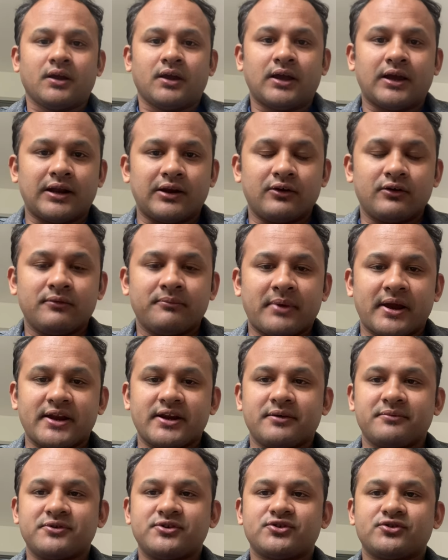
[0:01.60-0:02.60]
Hello, my
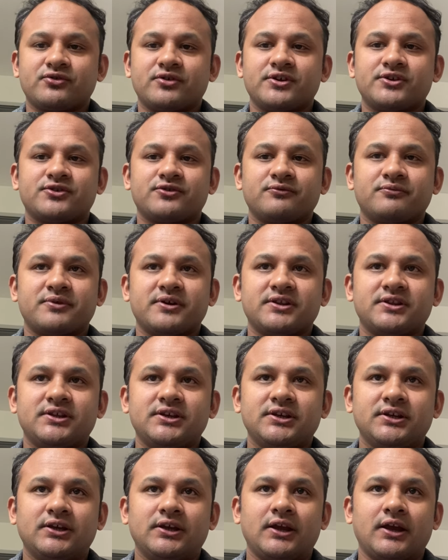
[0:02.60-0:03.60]
name is Suresh
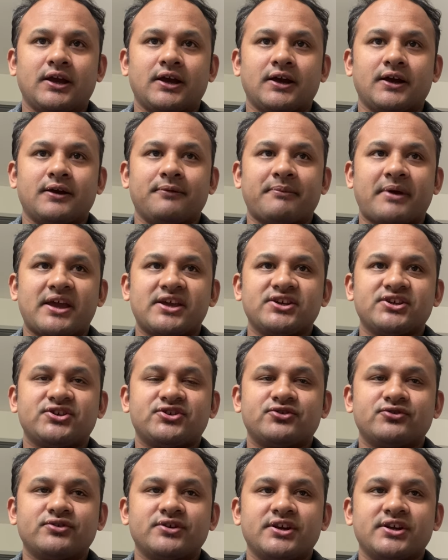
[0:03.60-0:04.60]
Supriti. My
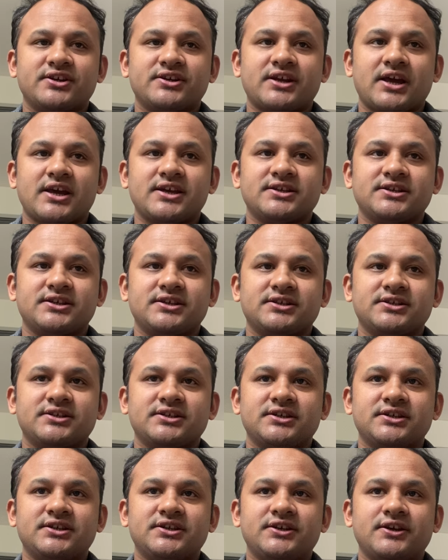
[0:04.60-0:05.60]
student ID is
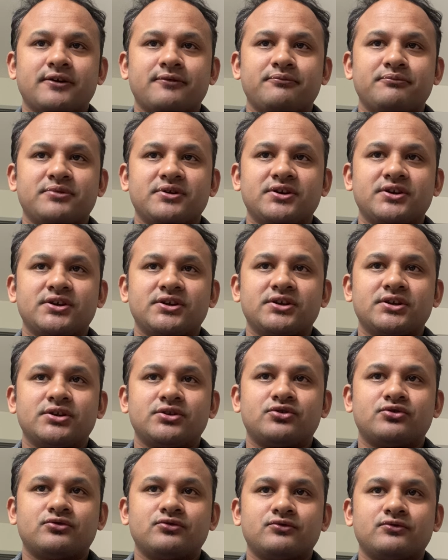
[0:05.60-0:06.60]

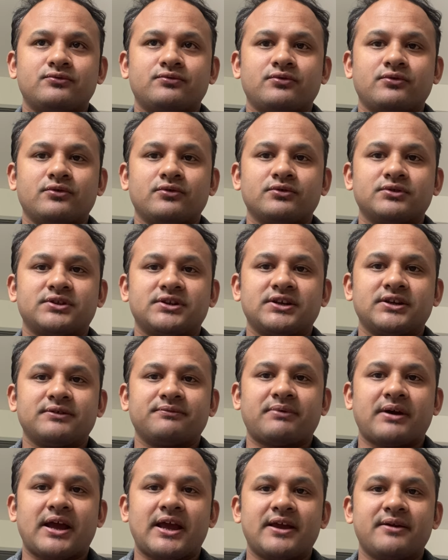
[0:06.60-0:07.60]

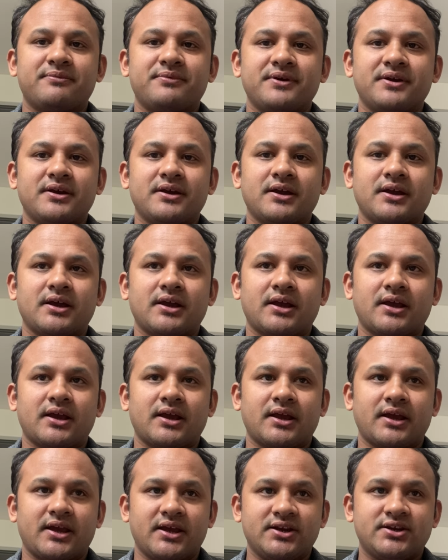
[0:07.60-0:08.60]

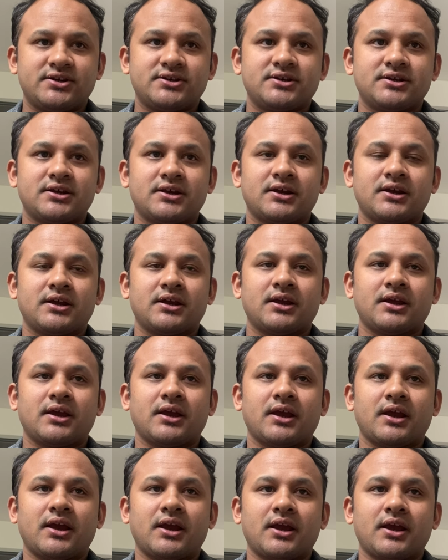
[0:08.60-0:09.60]
EMB24358,
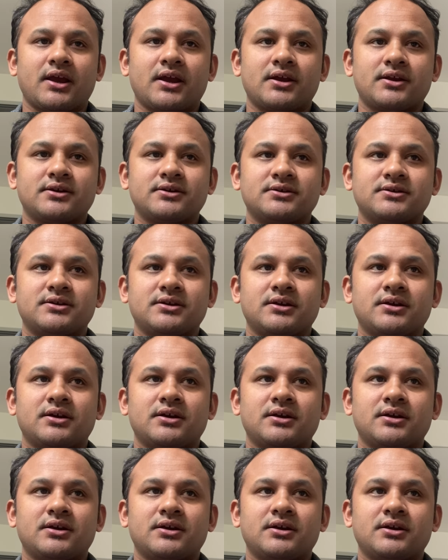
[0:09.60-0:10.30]
and